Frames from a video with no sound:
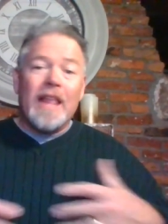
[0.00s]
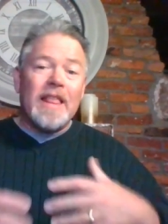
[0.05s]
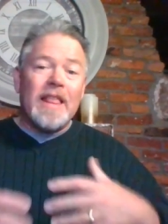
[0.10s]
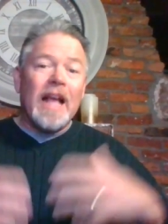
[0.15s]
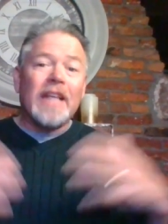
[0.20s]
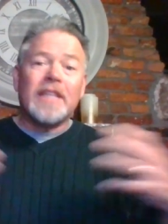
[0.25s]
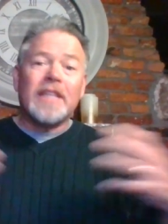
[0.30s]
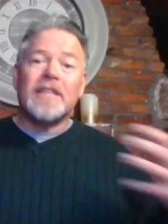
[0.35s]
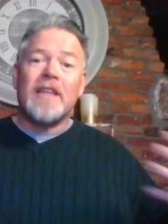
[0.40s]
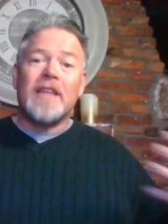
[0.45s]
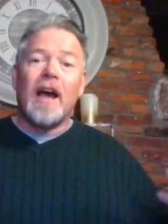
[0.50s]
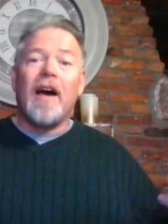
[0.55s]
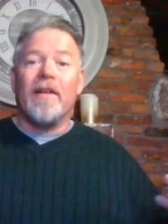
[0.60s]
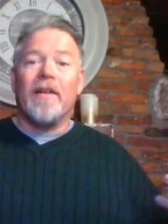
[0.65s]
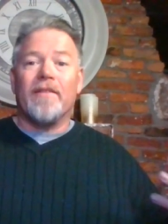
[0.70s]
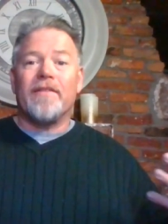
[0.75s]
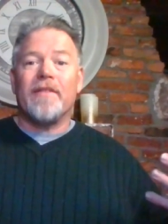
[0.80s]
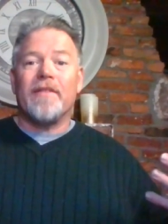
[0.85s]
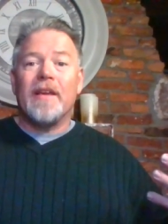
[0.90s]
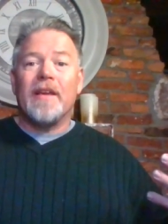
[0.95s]
And that's
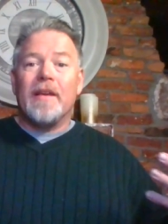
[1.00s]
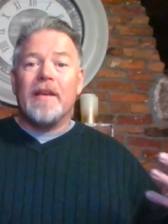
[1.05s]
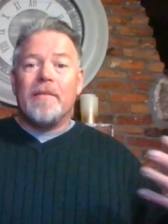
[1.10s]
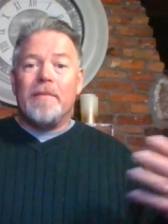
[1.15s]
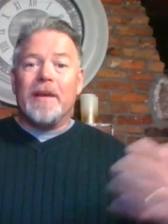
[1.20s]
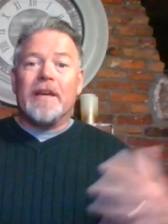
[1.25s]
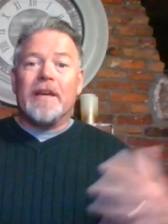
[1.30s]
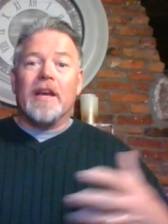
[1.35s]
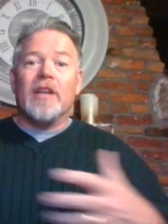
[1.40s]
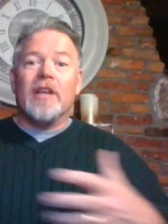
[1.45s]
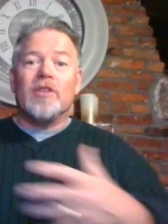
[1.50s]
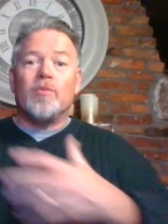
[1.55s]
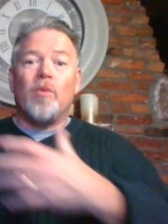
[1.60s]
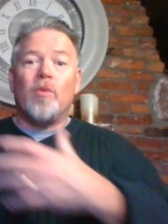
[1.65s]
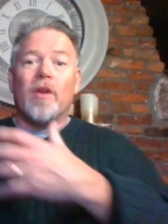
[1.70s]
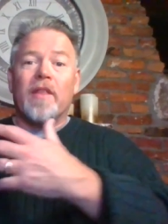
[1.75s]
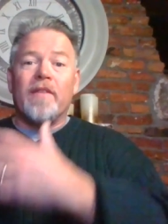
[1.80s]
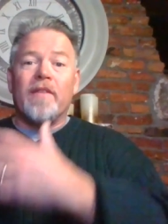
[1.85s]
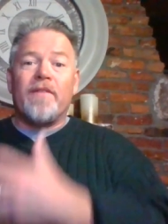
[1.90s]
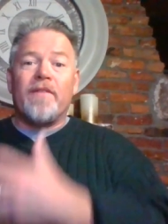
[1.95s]
tough mm-hmm. because
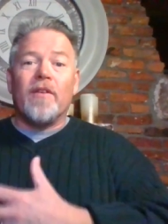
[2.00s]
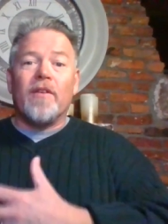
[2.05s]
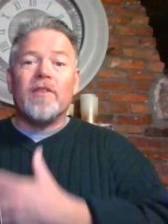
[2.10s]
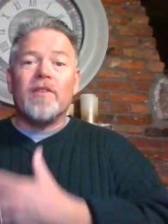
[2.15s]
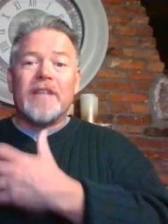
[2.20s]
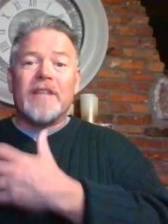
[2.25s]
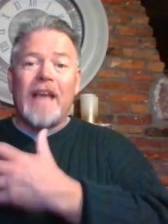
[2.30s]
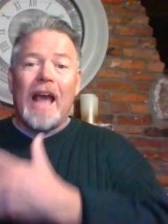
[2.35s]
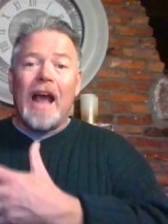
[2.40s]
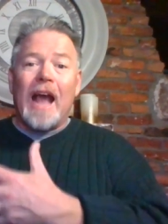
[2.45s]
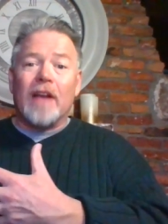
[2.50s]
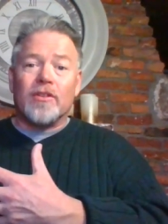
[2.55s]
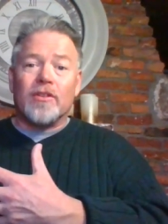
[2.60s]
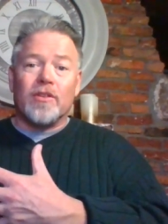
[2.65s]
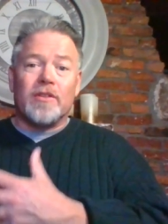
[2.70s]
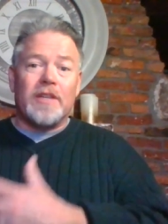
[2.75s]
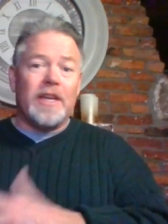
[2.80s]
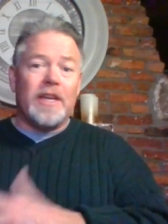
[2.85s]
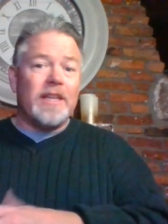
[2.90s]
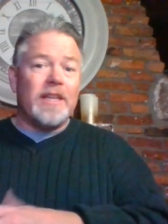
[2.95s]
one of the first
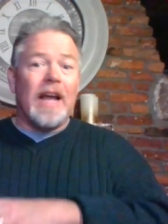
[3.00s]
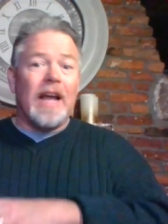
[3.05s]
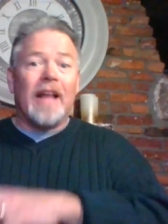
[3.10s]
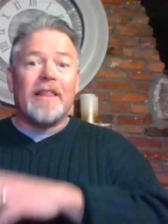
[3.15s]
casualties,